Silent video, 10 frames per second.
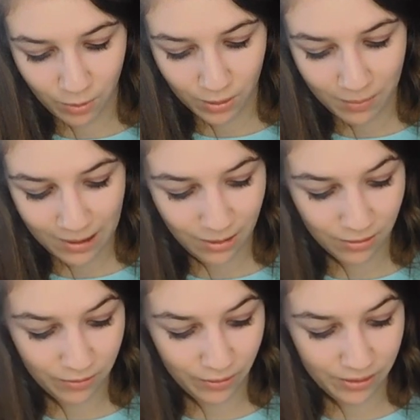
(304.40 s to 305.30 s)
more
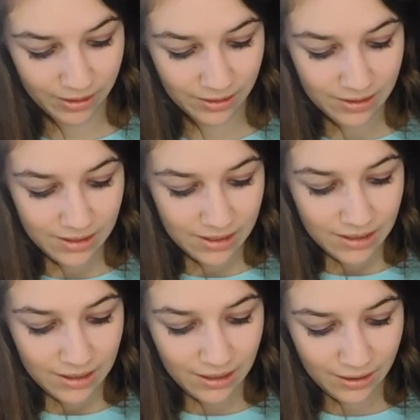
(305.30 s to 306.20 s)
powerful than
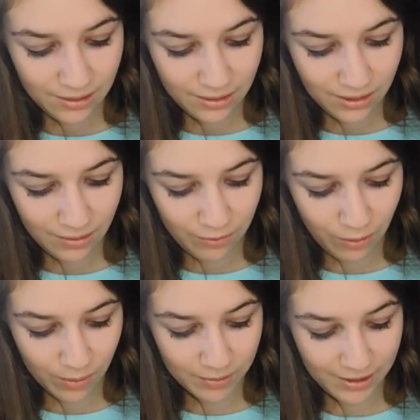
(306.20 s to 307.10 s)
anything
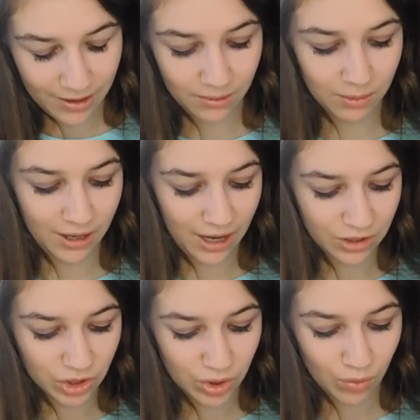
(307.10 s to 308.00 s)
formed against me. I
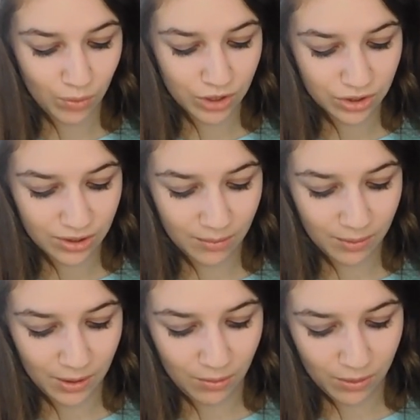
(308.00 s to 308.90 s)
just wish
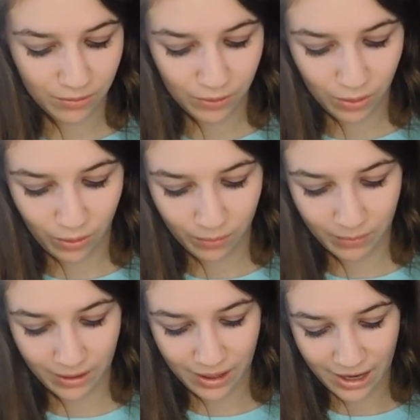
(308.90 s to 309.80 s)
somebody would have told
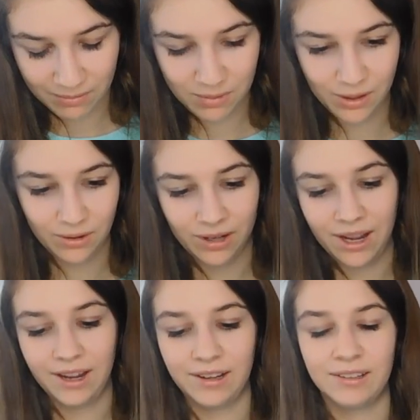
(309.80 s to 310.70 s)
me I'd be
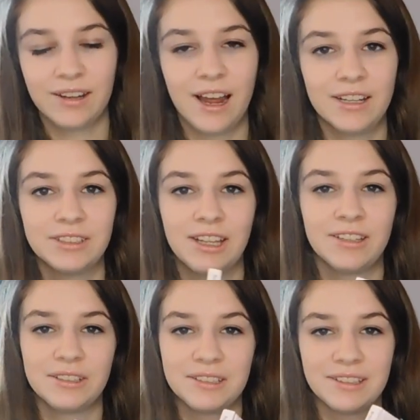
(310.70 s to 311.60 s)
okay. And gosh,
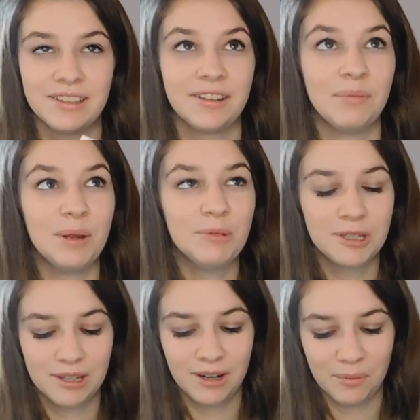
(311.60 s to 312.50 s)
that just made
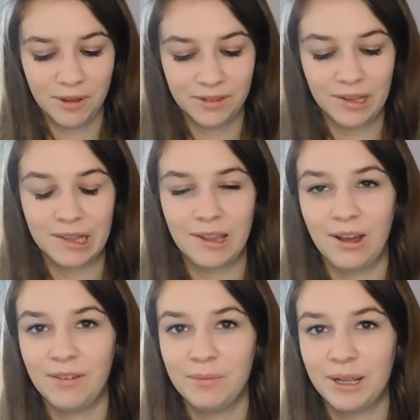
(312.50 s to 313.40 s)
me tear up. Like the
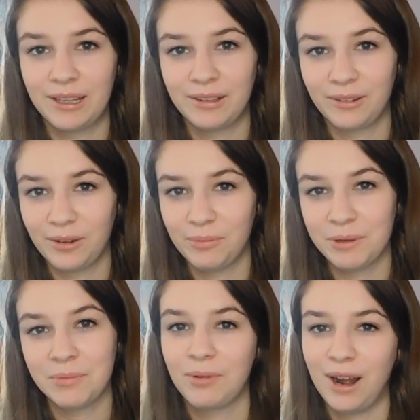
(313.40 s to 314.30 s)
thought of making little
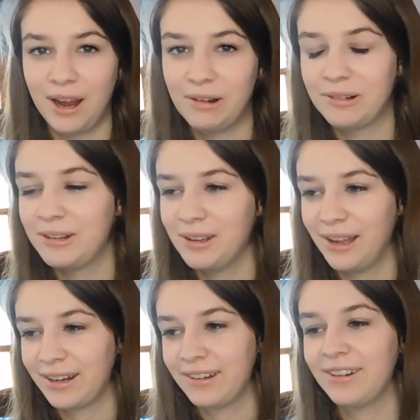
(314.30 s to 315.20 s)
me proud,
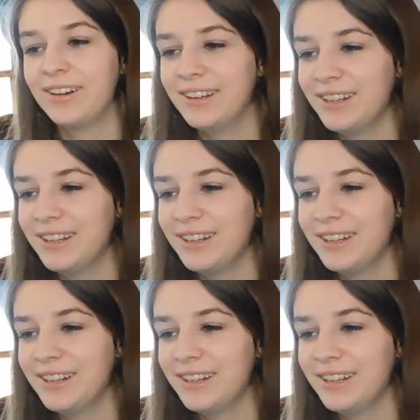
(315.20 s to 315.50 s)
like, oh,